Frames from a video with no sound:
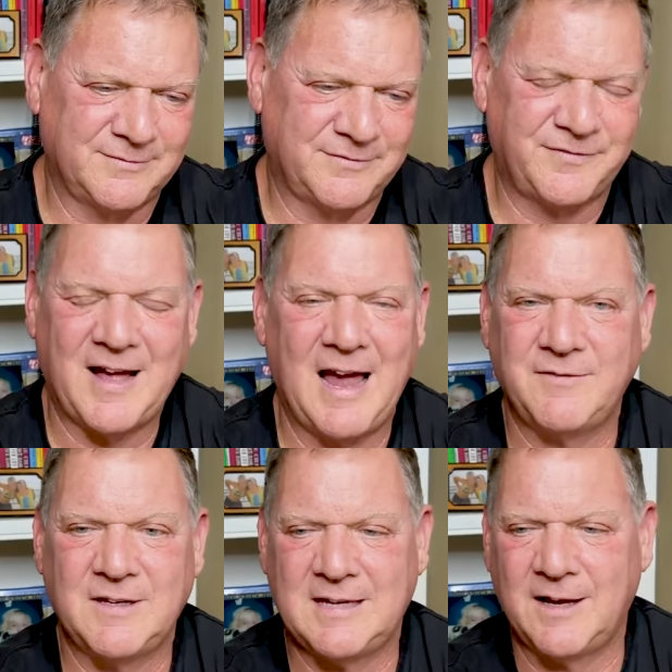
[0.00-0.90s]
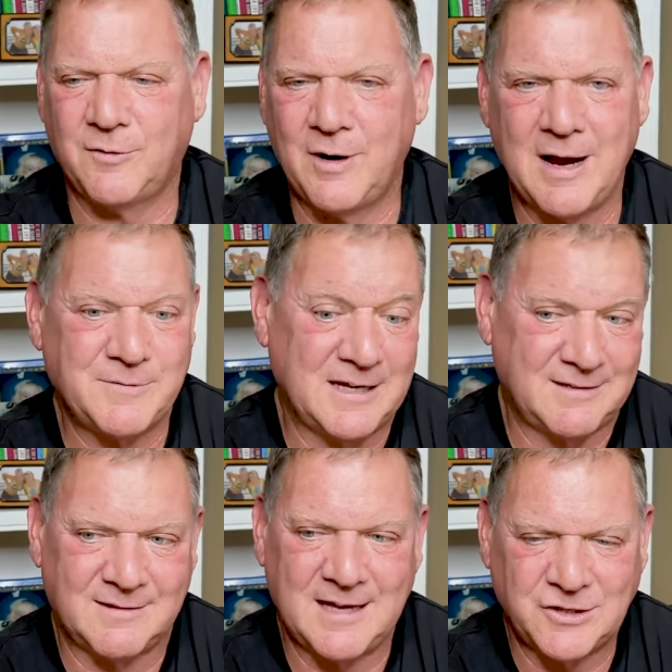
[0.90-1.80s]
five to 10 reps.
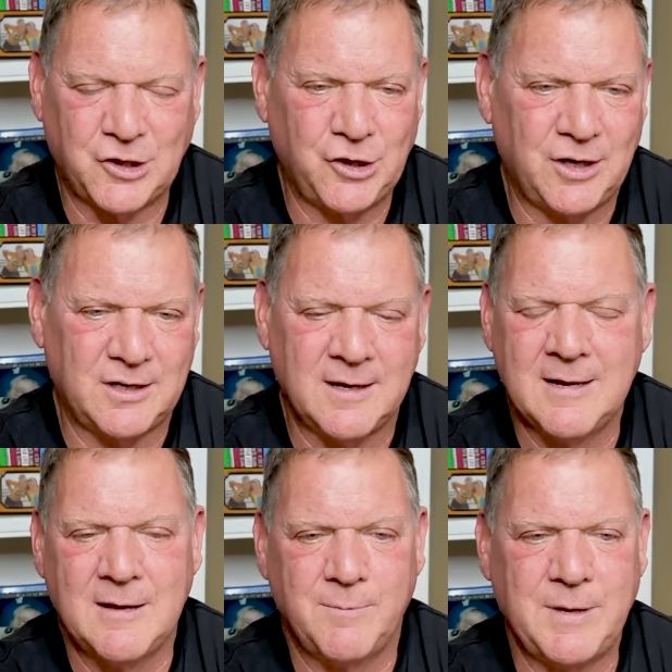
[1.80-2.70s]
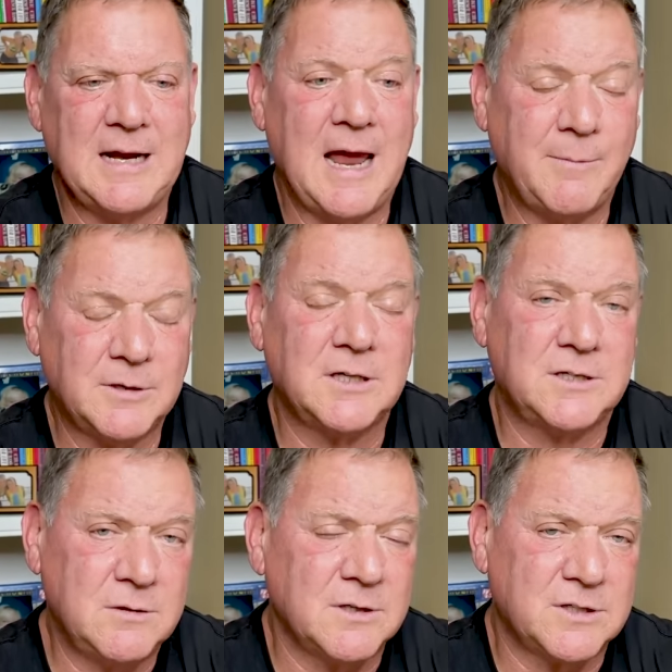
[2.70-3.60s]
That's, that's good. Being able to
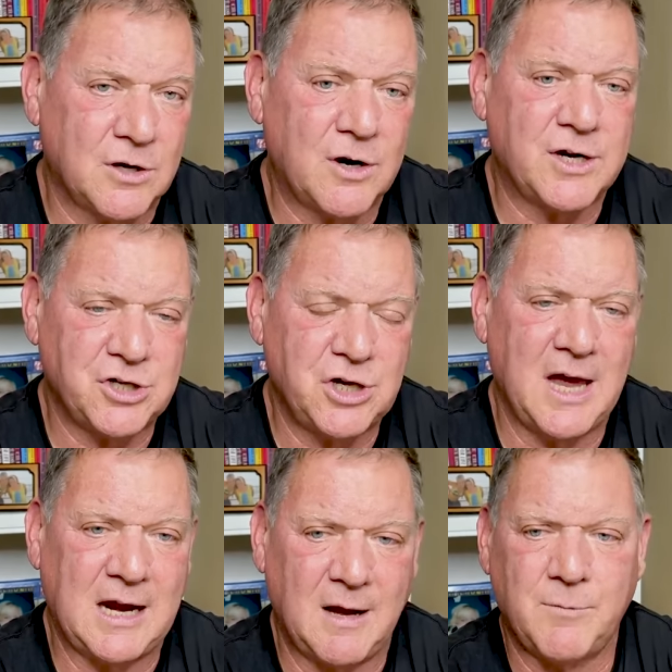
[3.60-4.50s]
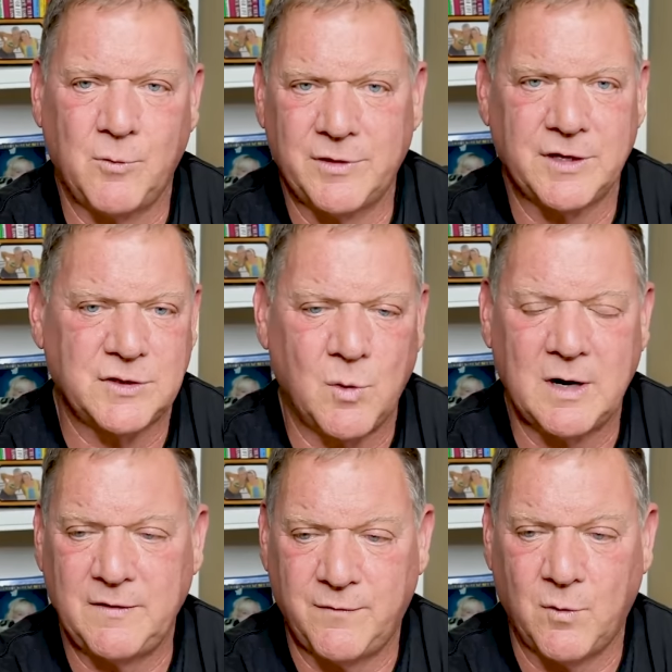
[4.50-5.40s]
do a Turkish get up with a
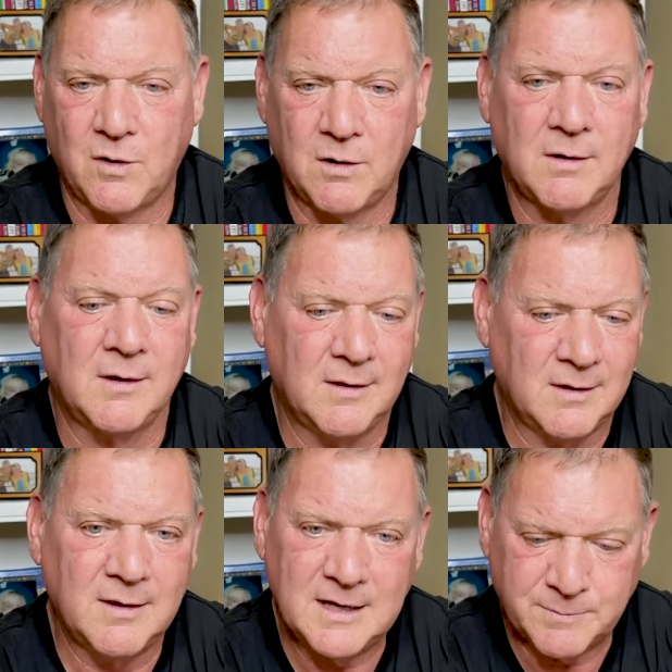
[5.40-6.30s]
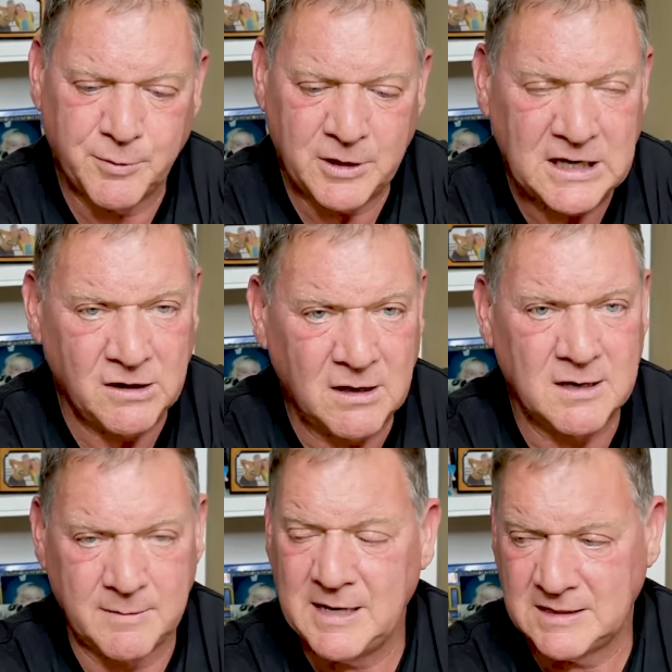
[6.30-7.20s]
24 is pretty
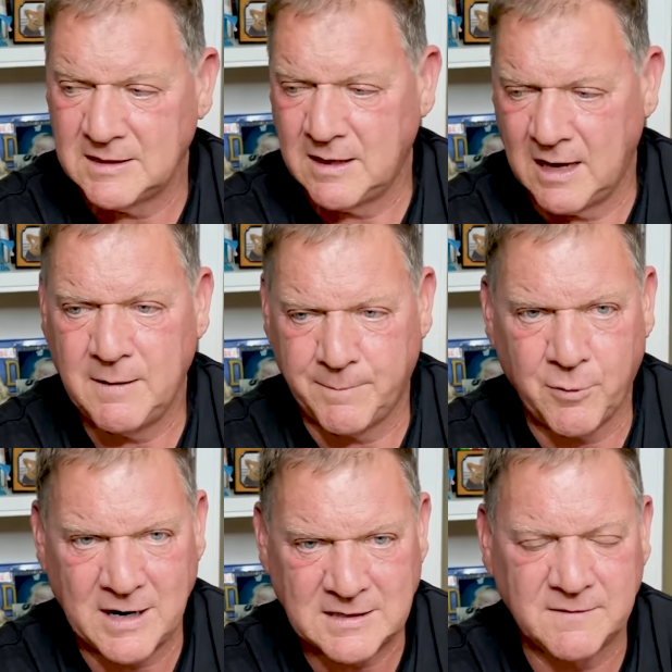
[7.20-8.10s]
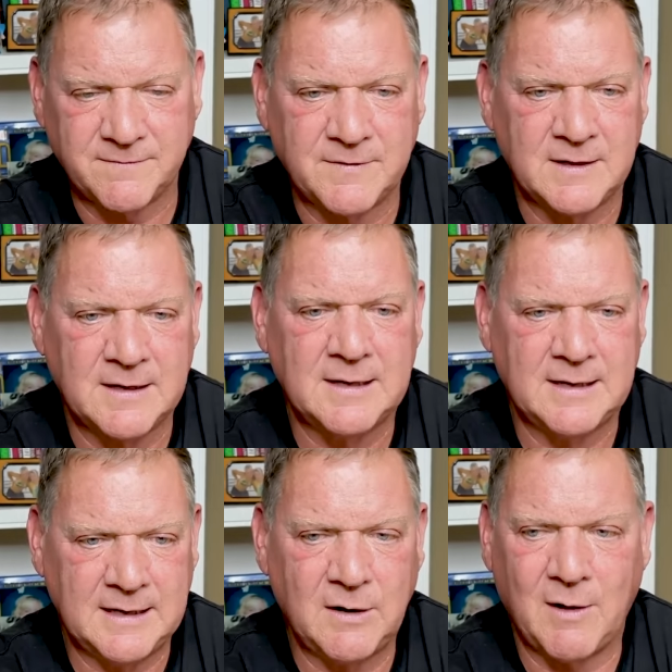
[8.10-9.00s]
good. I mean, it's an impressive,
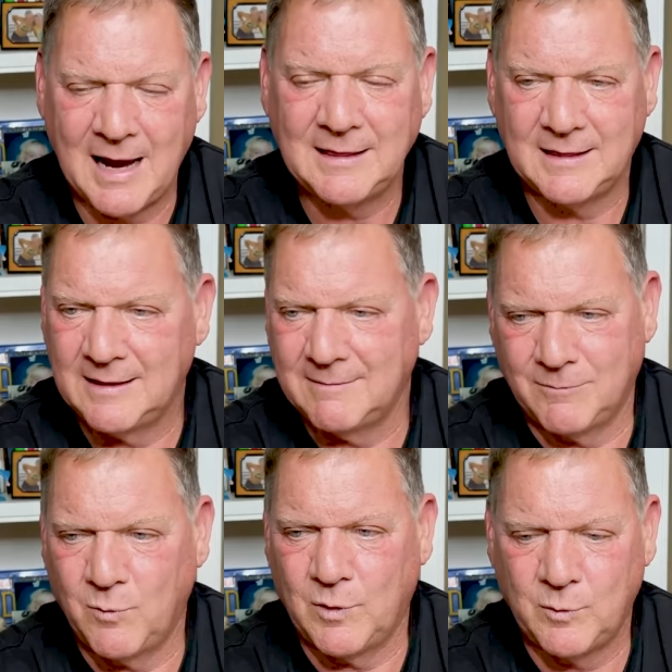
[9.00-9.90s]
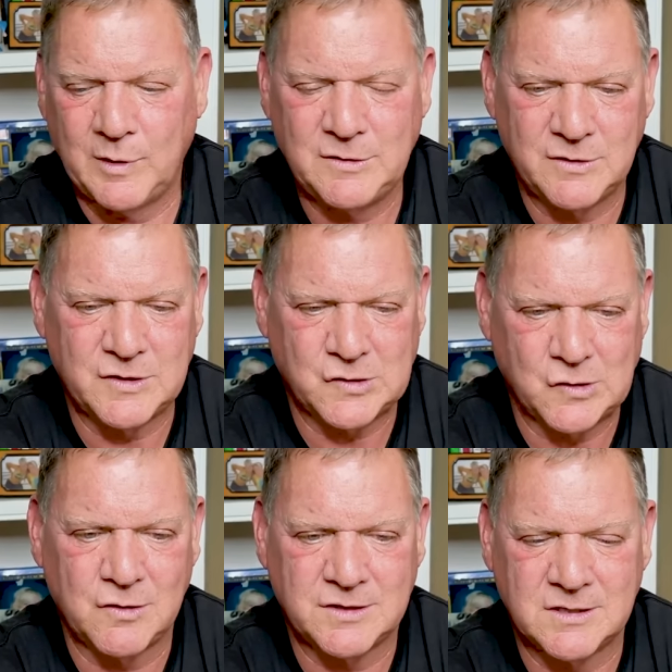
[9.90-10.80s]
you know, I, when we do the
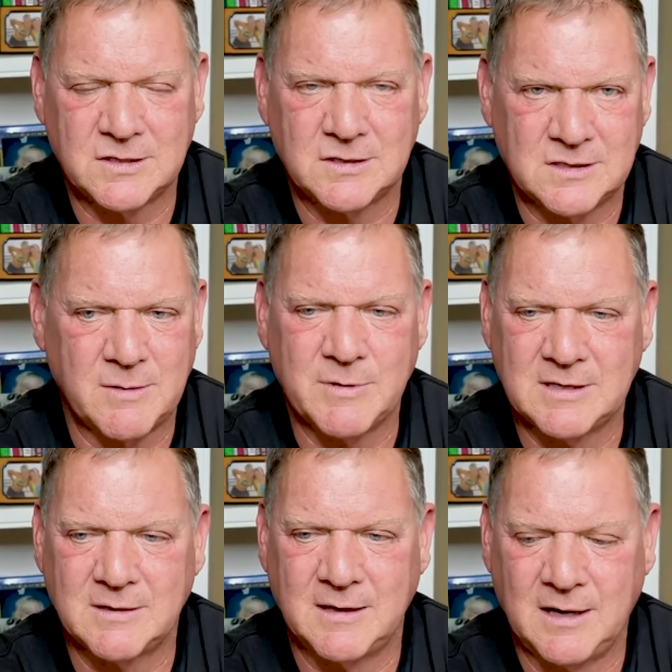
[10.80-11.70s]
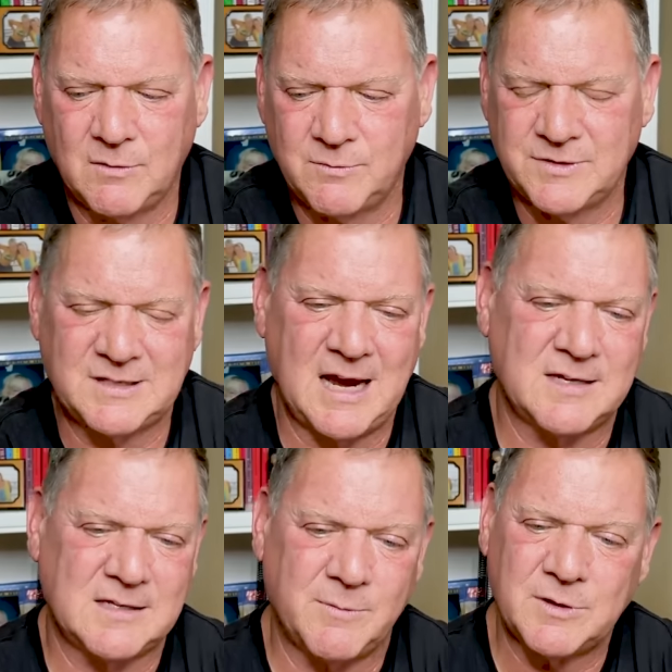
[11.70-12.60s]
certs and someone, you know,
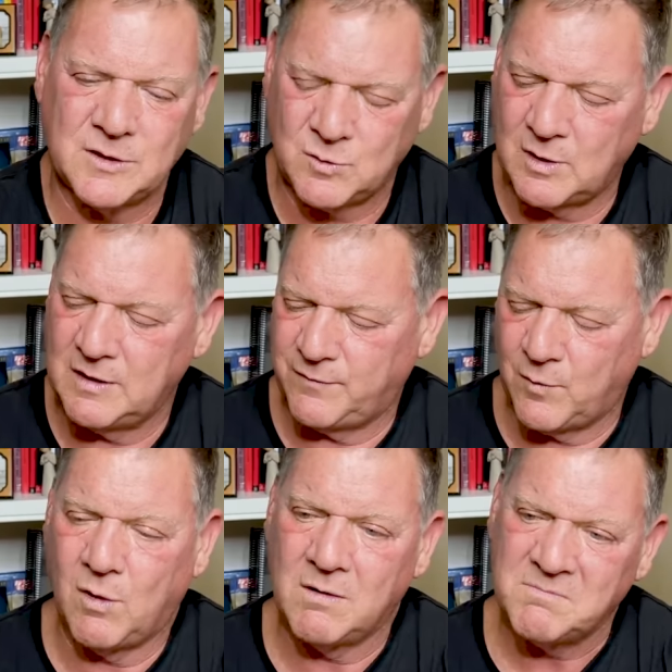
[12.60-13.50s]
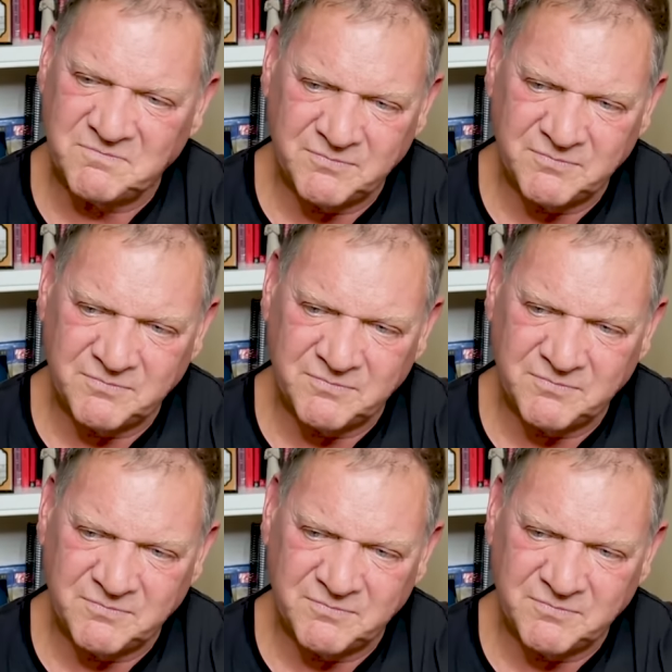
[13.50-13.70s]
stands up with the 24,